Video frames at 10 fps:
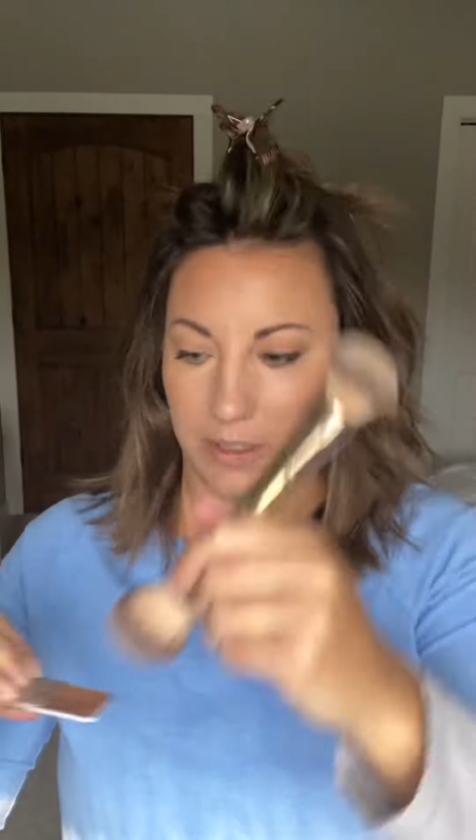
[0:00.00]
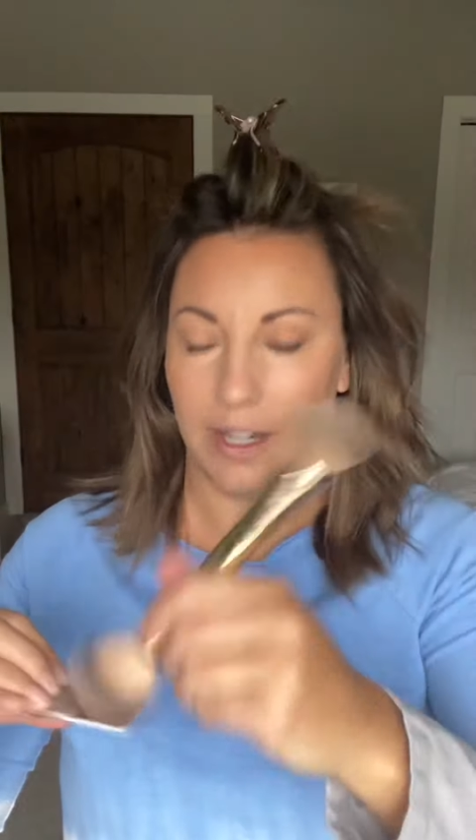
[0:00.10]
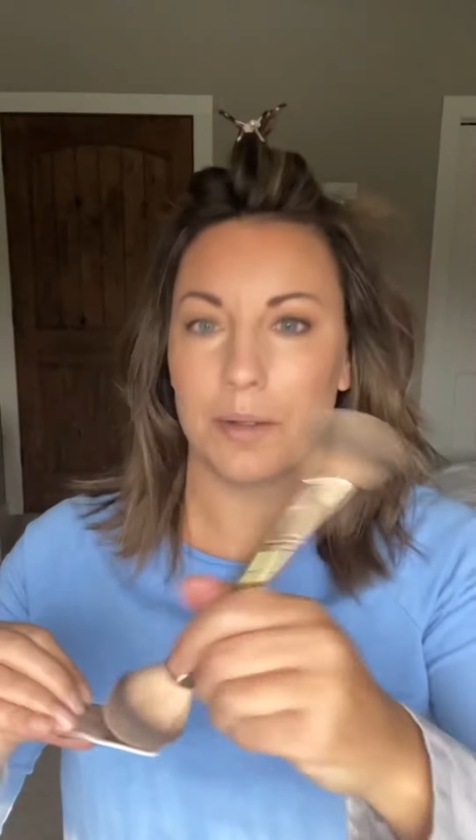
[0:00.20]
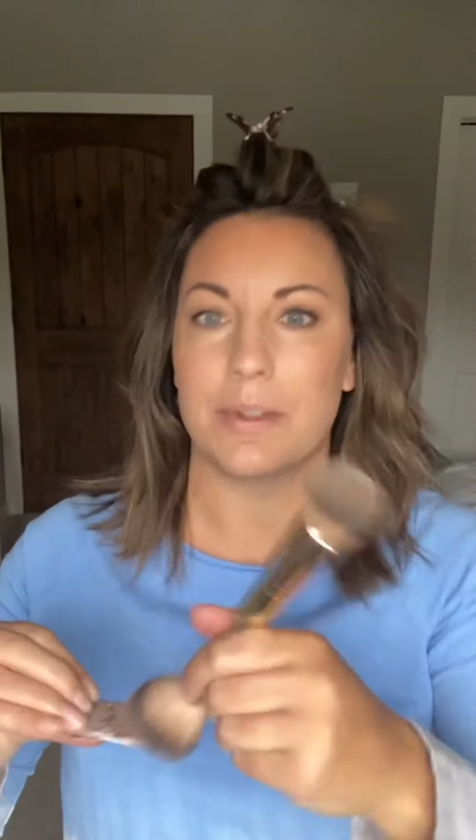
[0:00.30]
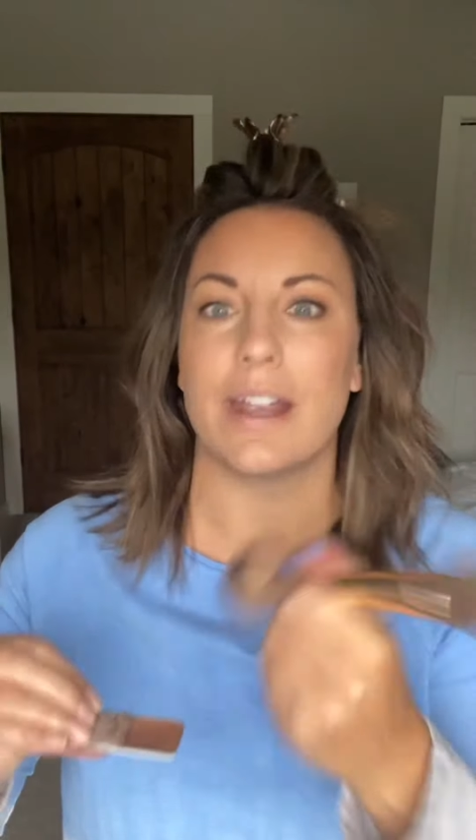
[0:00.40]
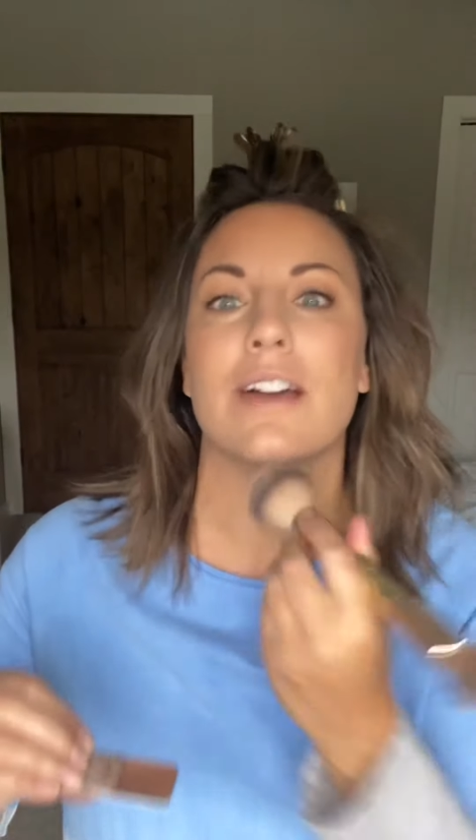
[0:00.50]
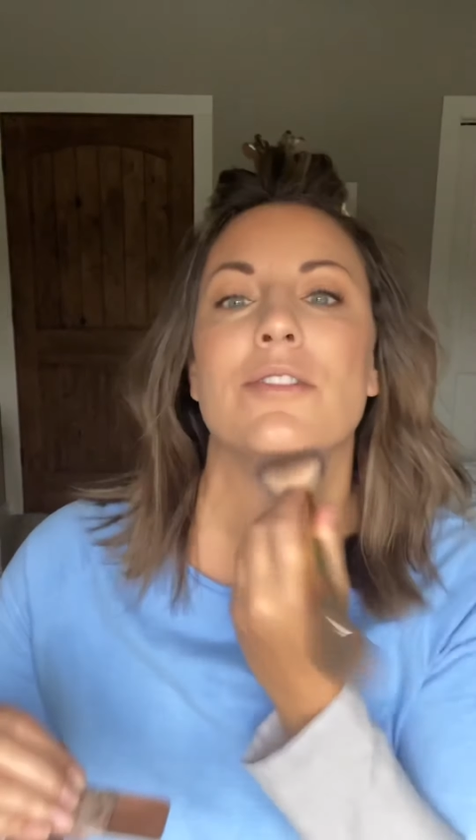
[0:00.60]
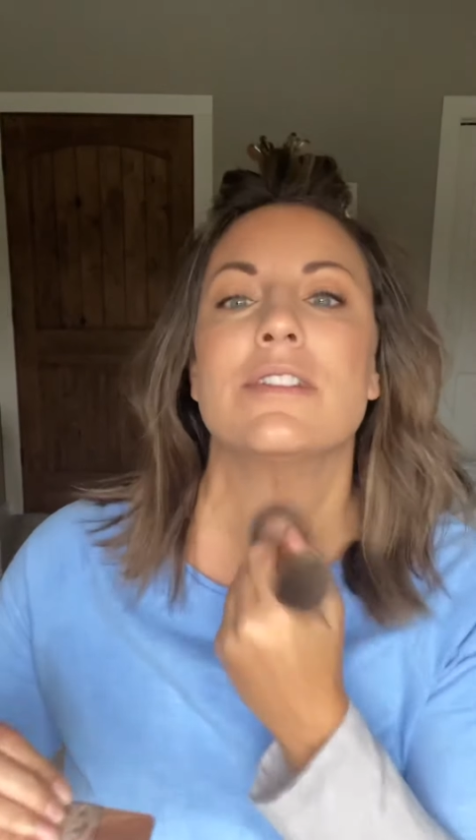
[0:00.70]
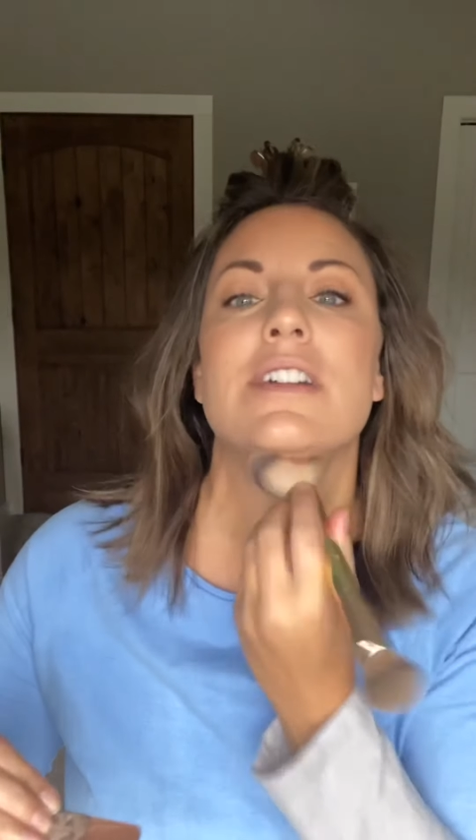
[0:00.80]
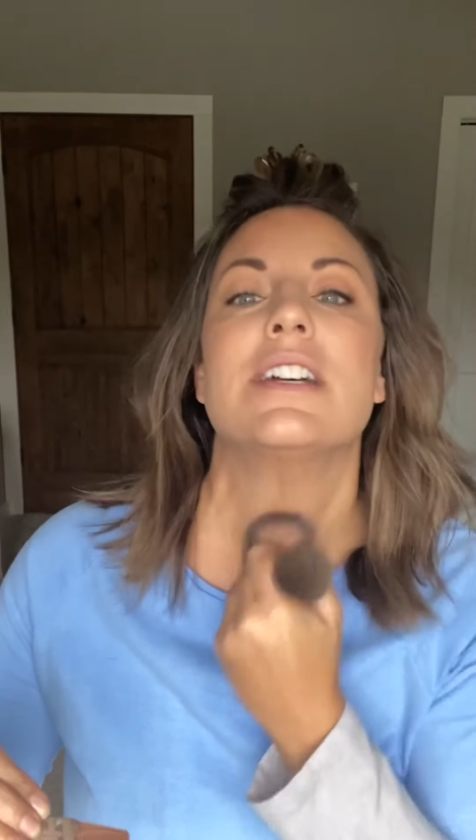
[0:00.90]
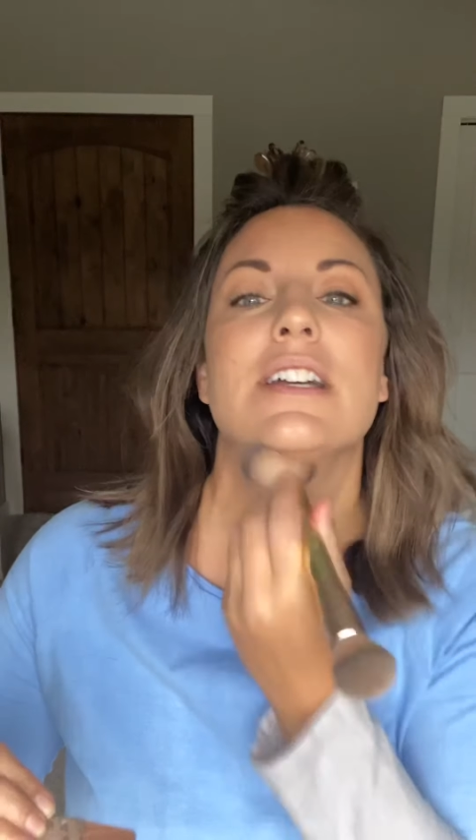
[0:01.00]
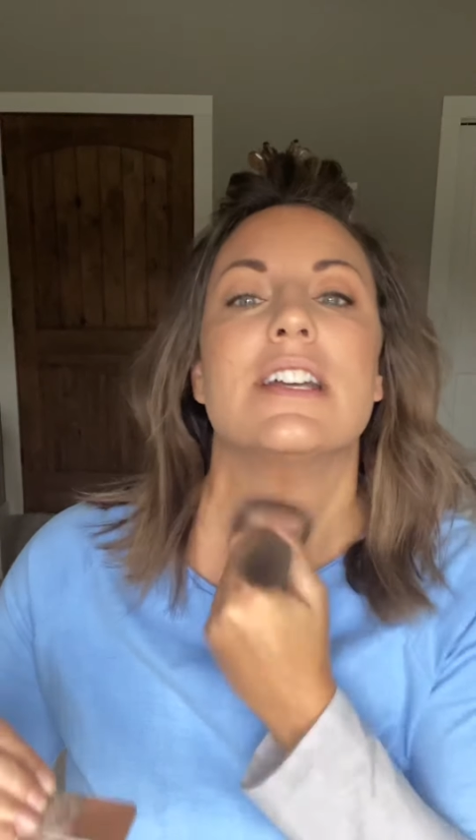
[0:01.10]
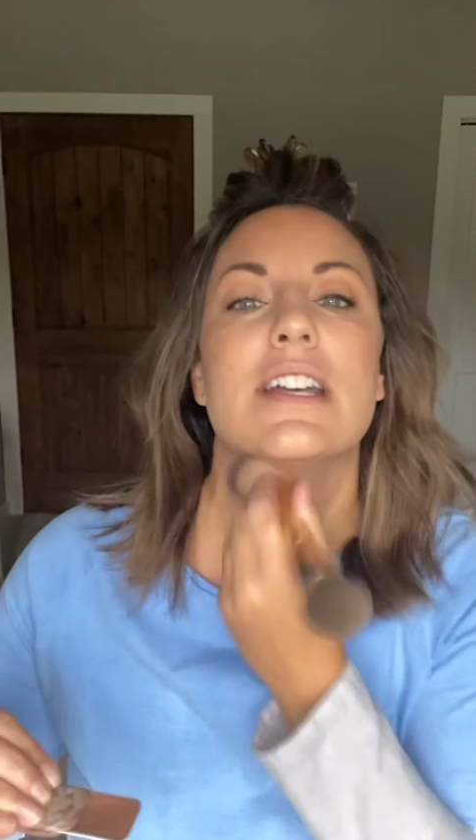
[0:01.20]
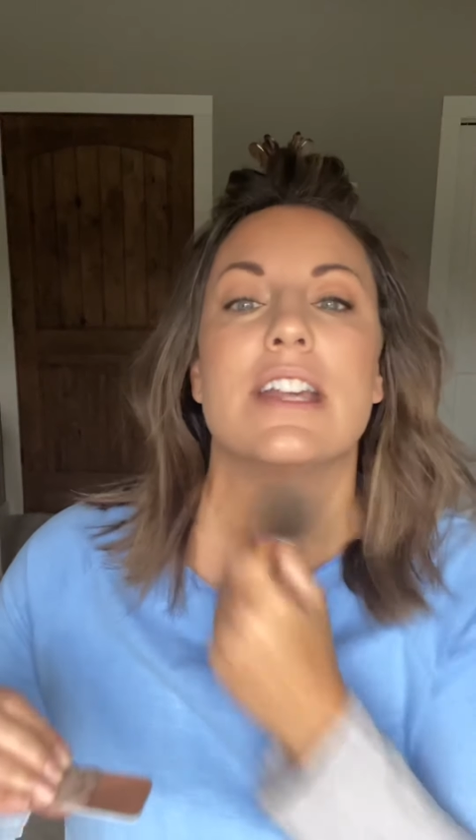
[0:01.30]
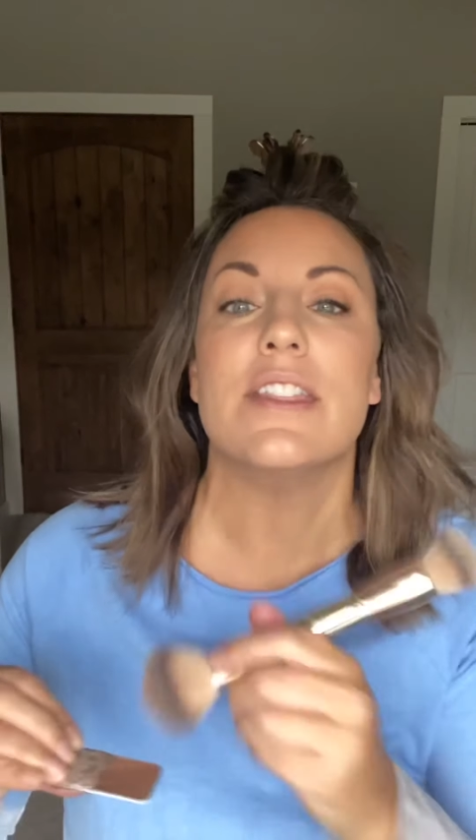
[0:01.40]
come down.
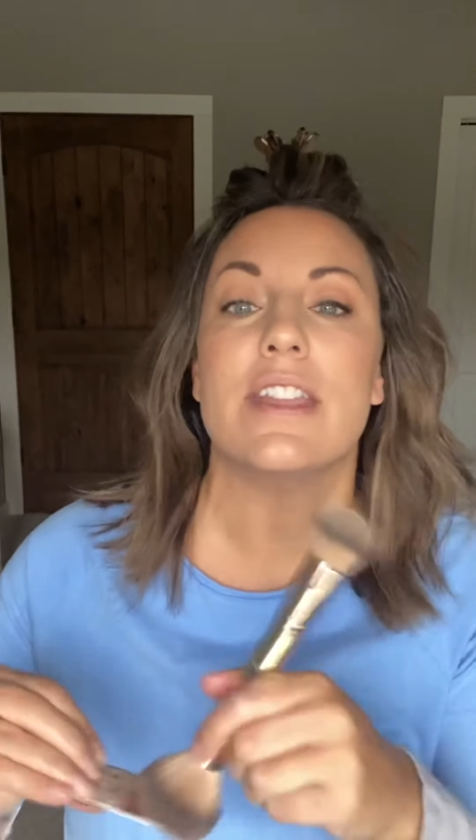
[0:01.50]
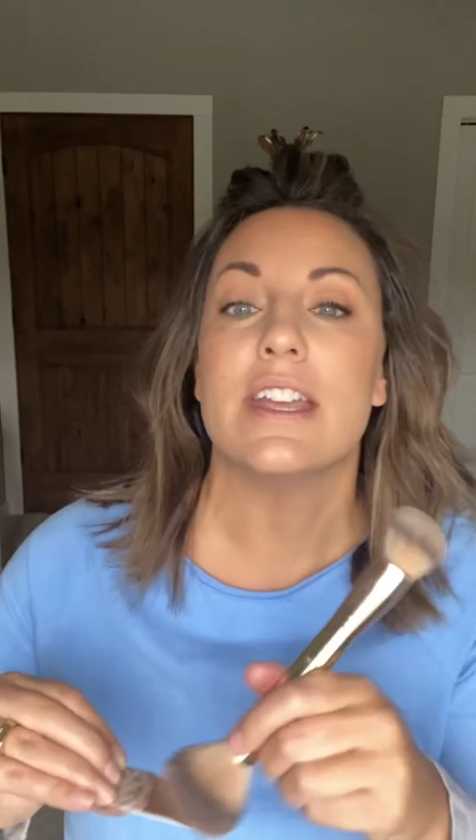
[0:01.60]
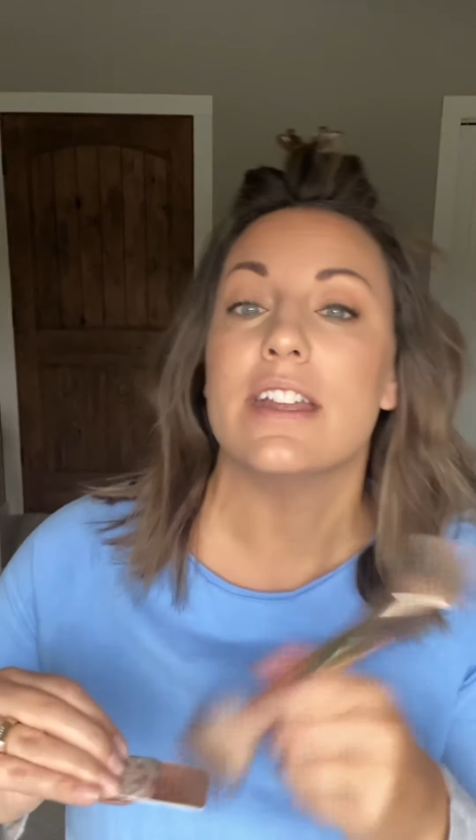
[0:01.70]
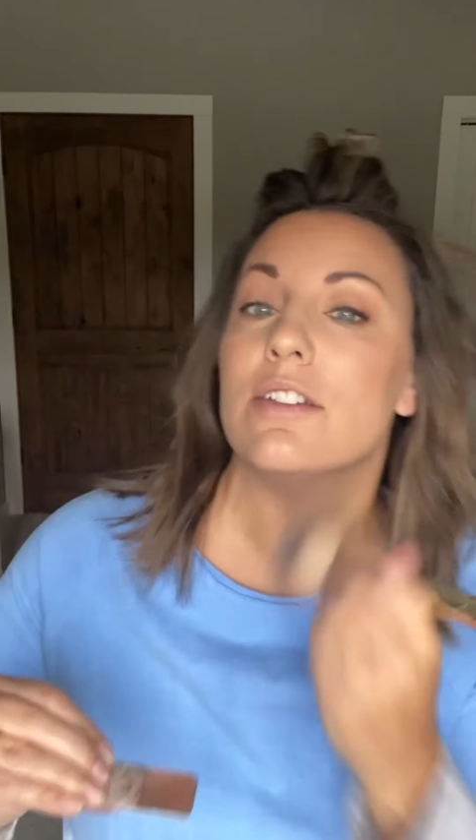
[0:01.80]
And then